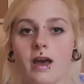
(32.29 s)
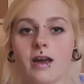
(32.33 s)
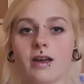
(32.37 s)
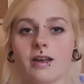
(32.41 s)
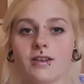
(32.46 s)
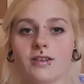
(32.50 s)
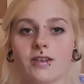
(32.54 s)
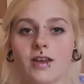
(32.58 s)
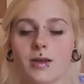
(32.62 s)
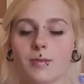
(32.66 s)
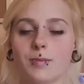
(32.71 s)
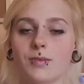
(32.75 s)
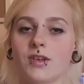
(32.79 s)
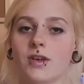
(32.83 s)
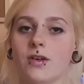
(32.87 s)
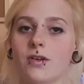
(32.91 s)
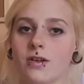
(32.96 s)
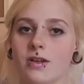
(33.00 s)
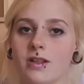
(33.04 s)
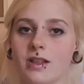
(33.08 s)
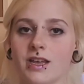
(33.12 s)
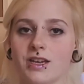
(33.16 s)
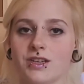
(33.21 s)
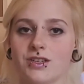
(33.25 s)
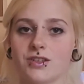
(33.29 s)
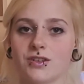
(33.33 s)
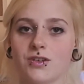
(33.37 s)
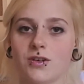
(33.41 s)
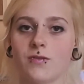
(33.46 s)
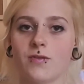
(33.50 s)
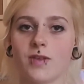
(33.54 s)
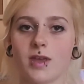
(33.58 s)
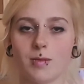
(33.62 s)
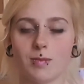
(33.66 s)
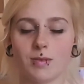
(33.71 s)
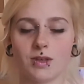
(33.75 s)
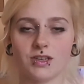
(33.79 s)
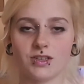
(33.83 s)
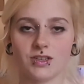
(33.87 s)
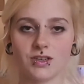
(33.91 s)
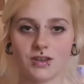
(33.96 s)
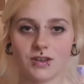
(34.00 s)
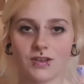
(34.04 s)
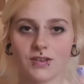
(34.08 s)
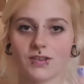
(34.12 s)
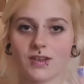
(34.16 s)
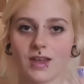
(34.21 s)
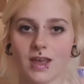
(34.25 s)
Archetypes are a collection of
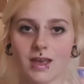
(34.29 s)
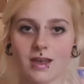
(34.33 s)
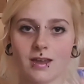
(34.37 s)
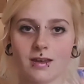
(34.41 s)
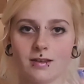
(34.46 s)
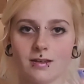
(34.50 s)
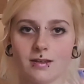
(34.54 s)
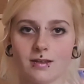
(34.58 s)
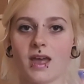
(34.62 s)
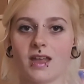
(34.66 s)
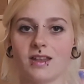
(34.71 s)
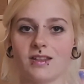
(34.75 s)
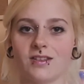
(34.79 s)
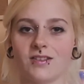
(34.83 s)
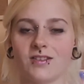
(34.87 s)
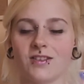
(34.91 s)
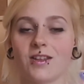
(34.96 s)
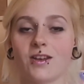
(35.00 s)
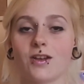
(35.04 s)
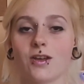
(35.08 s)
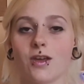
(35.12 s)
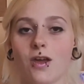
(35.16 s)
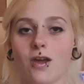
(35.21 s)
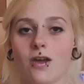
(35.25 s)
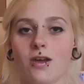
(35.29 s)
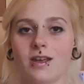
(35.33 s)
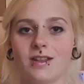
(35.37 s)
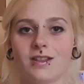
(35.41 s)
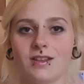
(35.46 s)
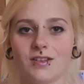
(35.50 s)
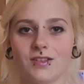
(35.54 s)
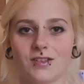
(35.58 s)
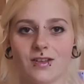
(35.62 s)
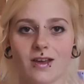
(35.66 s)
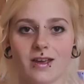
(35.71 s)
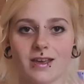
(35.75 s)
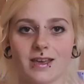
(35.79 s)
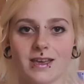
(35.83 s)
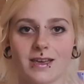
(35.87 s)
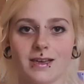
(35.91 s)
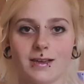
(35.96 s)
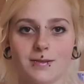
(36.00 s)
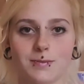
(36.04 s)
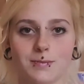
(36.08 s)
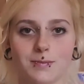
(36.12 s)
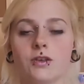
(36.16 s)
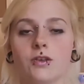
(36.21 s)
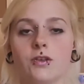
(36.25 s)
images and patterns that occur in the psyche.